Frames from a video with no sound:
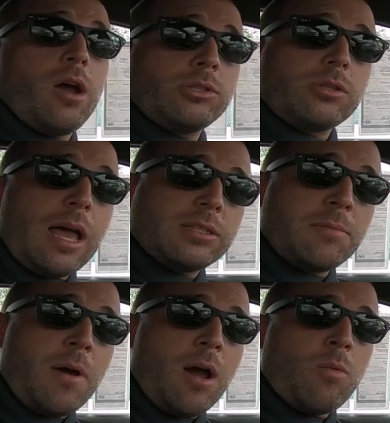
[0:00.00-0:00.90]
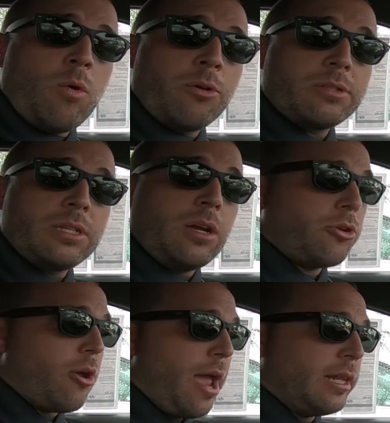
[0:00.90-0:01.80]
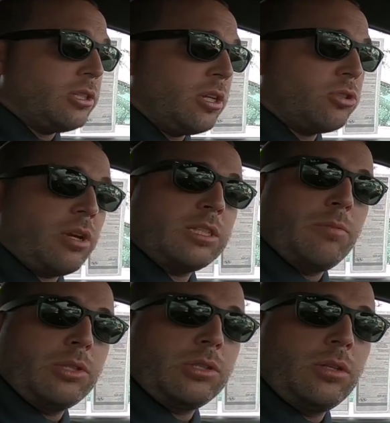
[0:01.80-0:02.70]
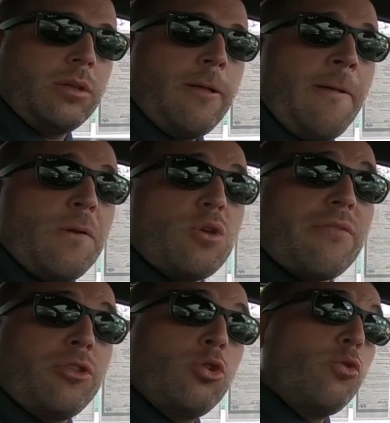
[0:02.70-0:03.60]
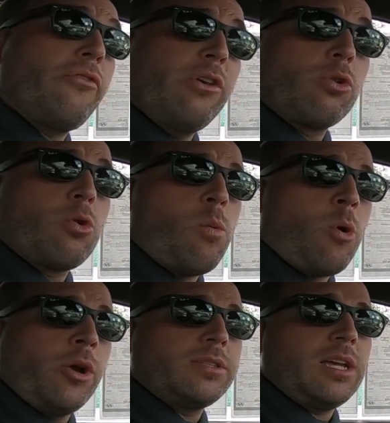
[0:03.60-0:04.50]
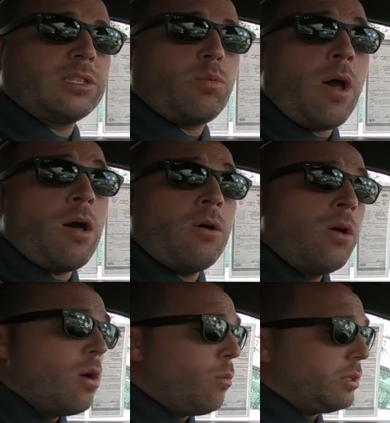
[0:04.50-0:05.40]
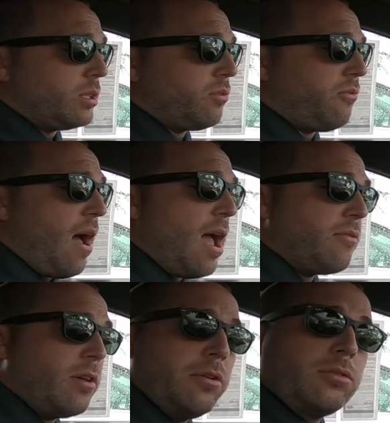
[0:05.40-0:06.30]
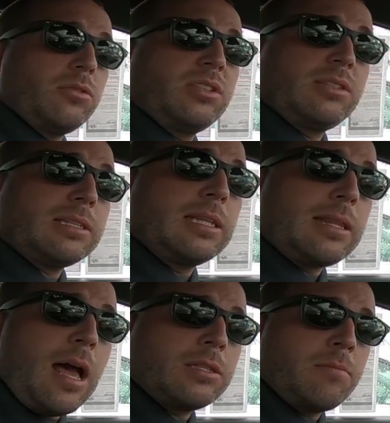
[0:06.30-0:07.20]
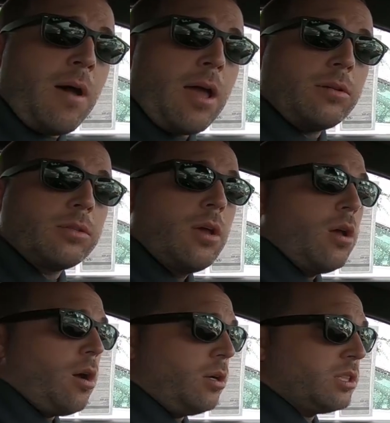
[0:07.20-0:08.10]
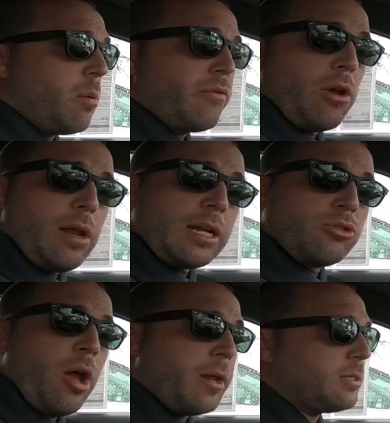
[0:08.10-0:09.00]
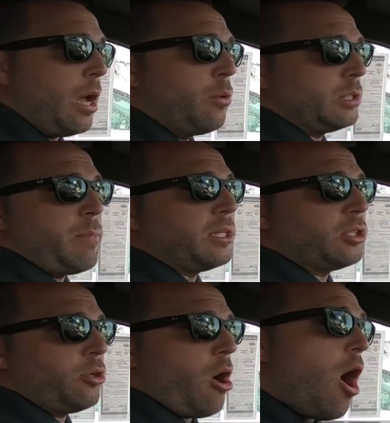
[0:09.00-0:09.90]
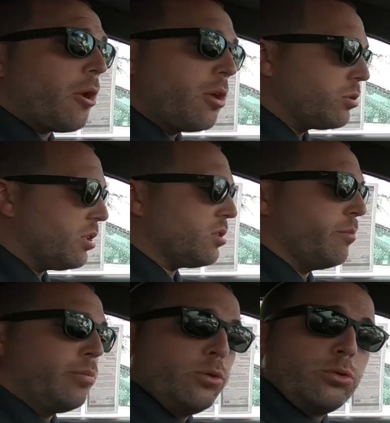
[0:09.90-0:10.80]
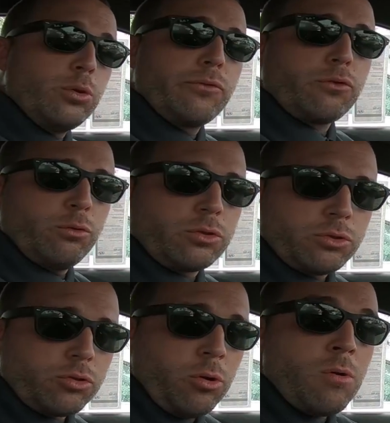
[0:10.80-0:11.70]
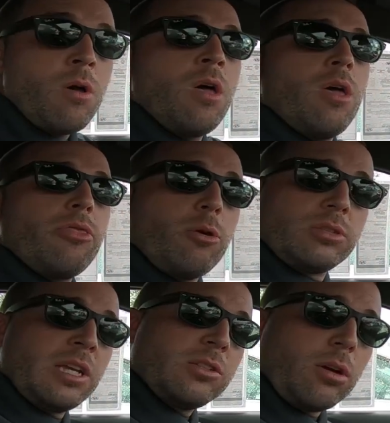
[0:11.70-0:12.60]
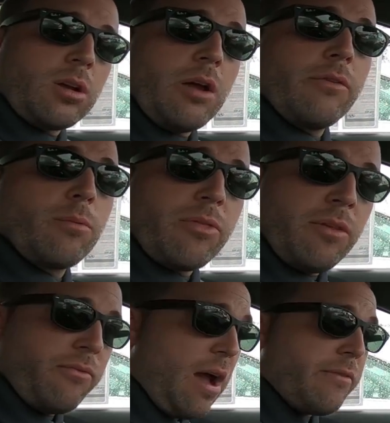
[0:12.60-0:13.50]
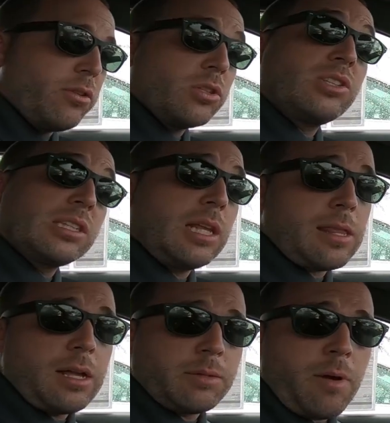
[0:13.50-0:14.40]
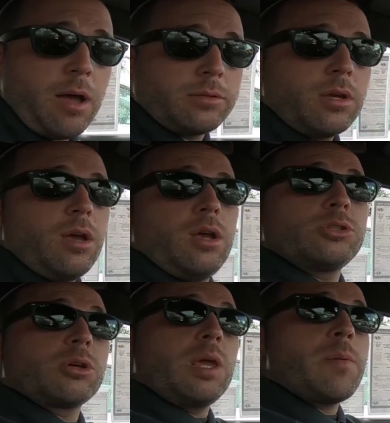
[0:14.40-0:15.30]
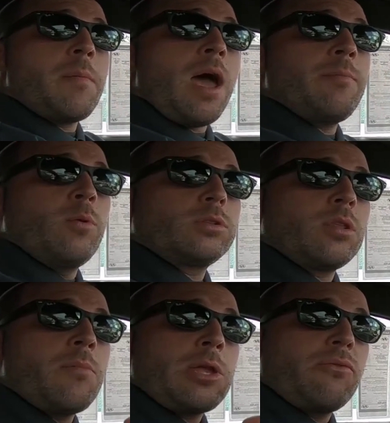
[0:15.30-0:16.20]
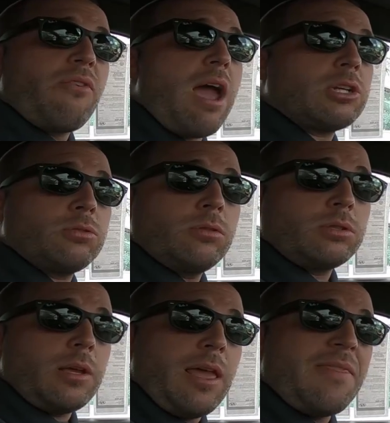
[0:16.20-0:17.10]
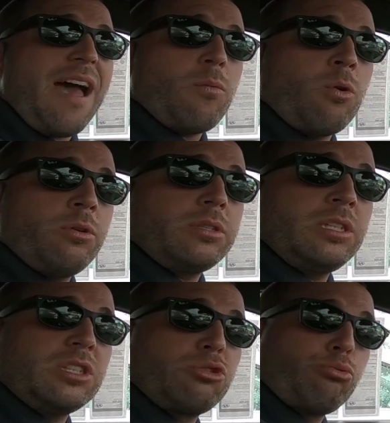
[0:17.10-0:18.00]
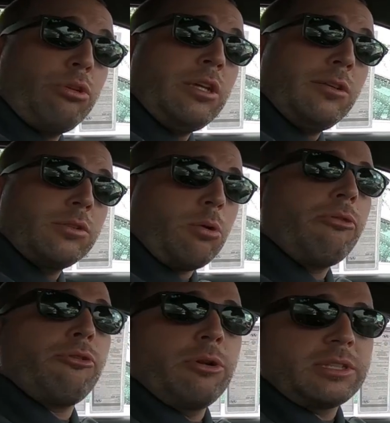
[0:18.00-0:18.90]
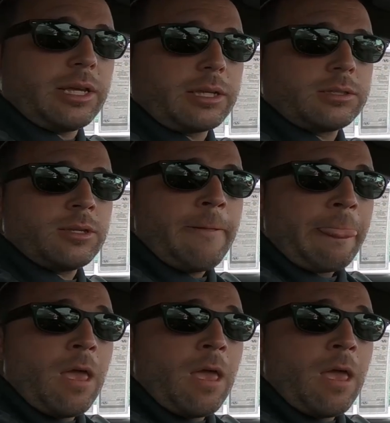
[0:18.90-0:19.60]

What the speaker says: 100,000-mile warranty on your engine and transmission. You have a new vehicle warranty as well, which is 5 years or 60,000 miles on some of your electronics. I always mention your audio system, Bluetooth, cruise control. Those things are covered within 5 years or 60,000 miles. So keep in mind, most of the manufacturers in that warranty is 3 years or 36.